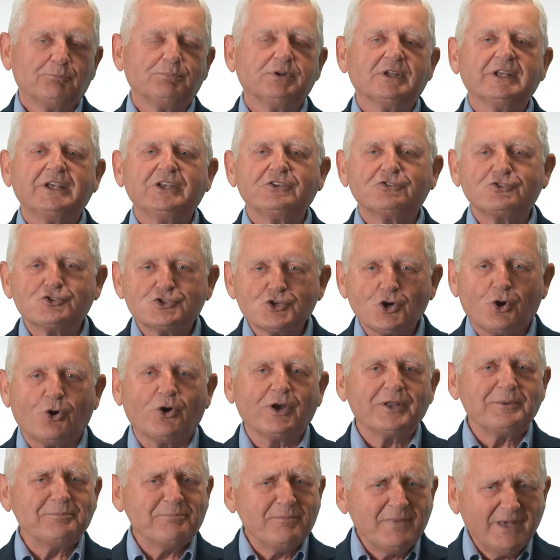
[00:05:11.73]
Please
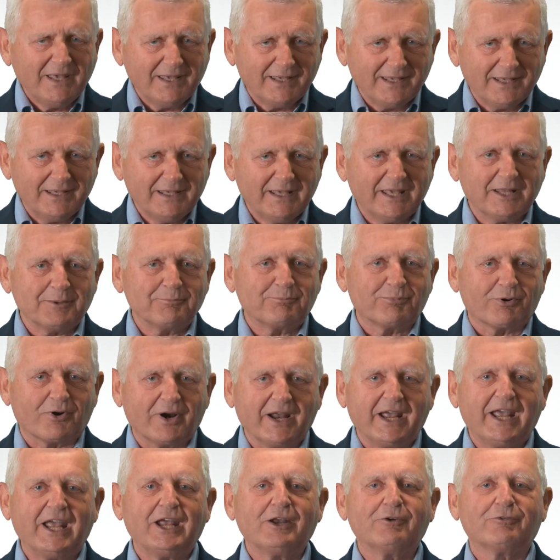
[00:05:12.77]
join me in
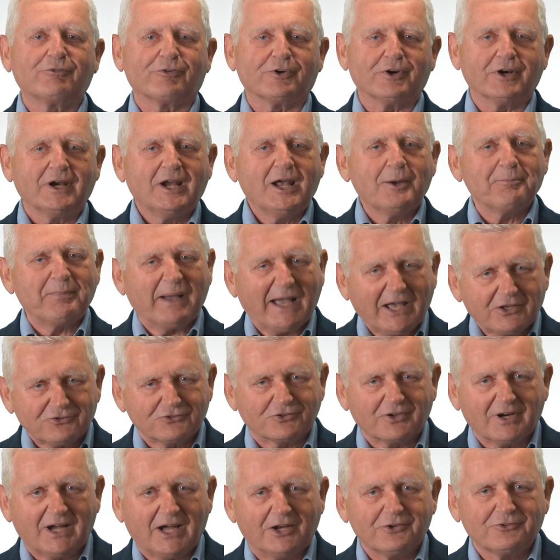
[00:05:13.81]
praying for
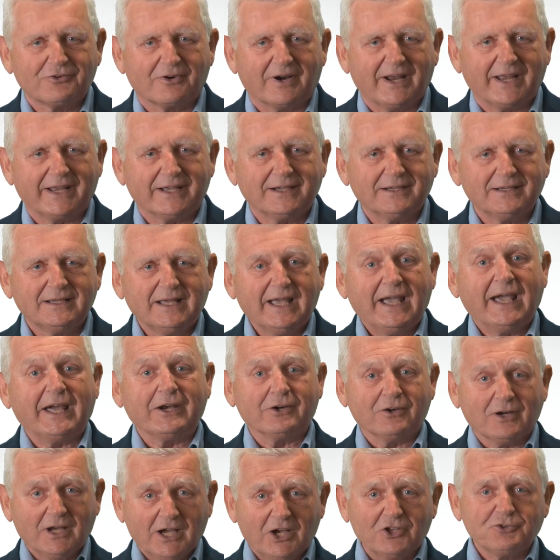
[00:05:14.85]
Pastor Andrea and
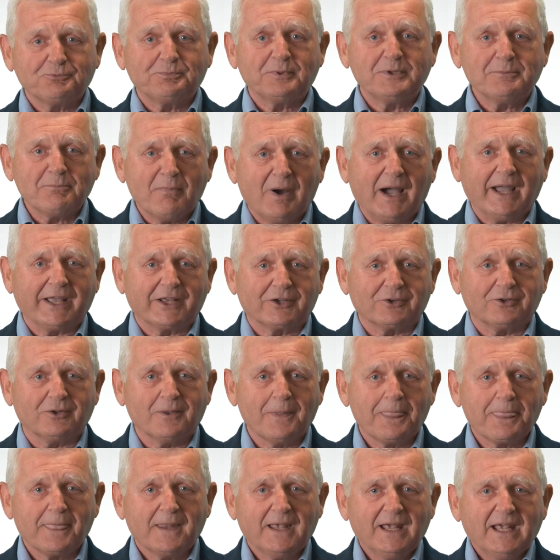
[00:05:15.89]
her husband
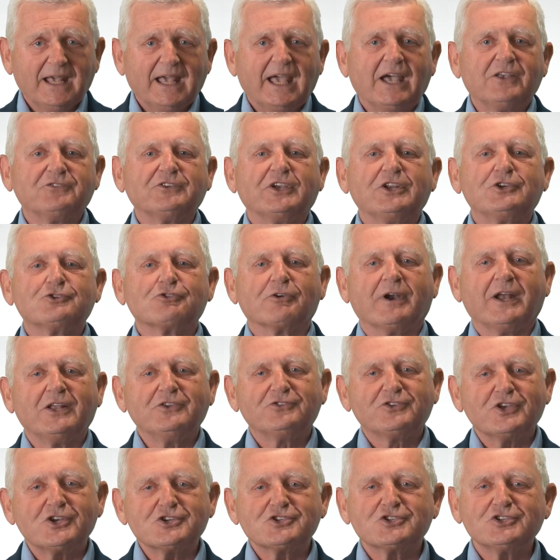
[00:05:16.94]
Michael as they
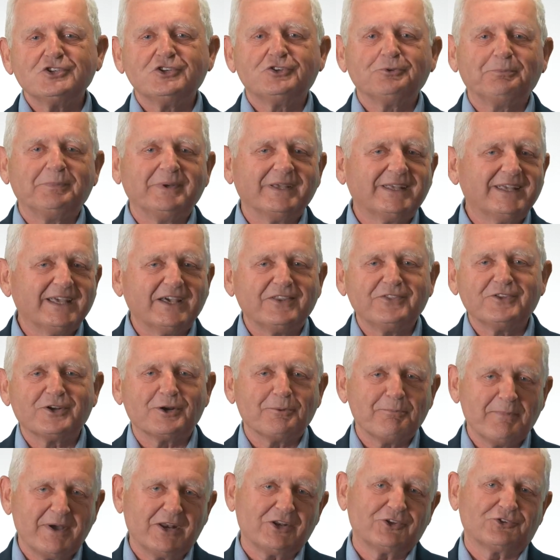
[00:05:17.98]
transition to begin
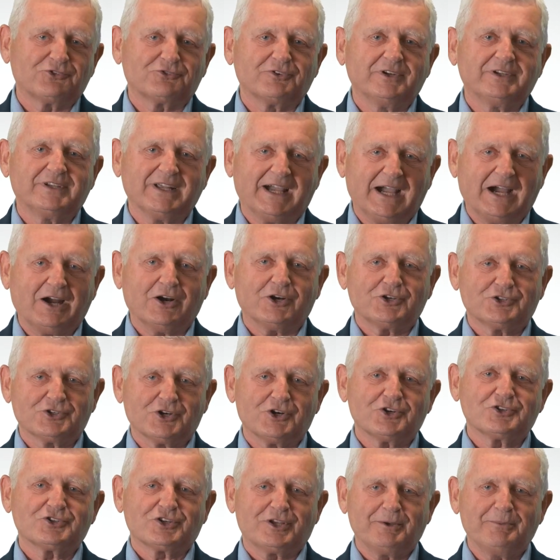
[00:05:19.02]
their ministry to our
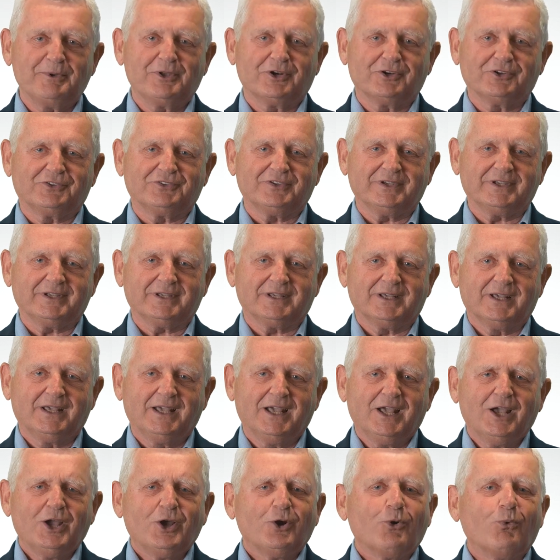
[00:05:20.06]
church community.
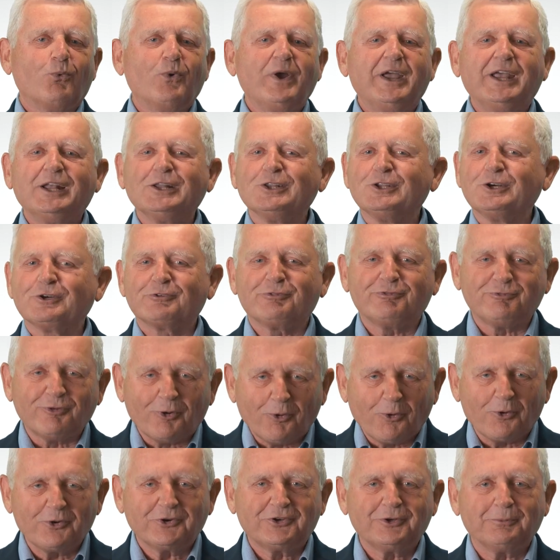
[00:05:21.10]
We look
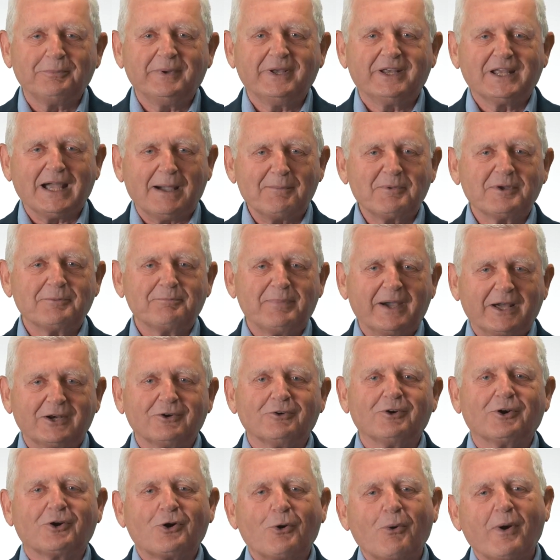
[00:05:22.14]
forward to becoming
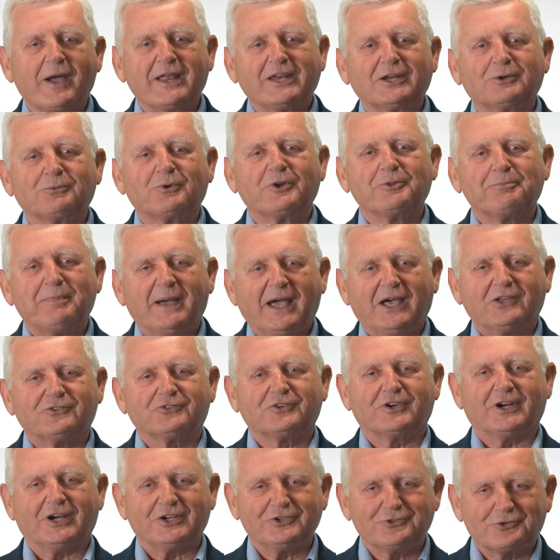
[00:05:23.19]
better acquainted with
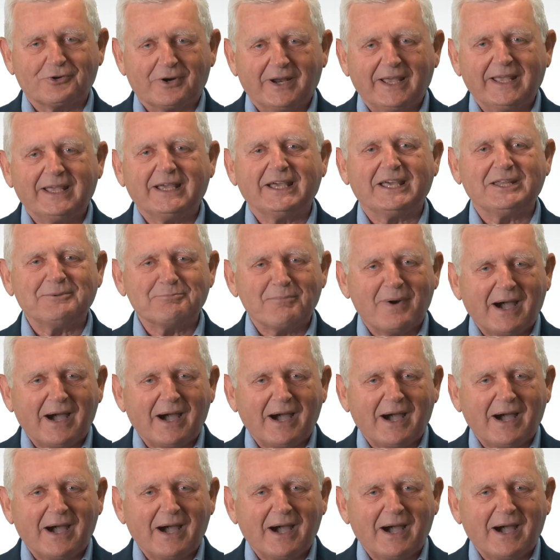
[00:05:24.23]
Pastor Andrea and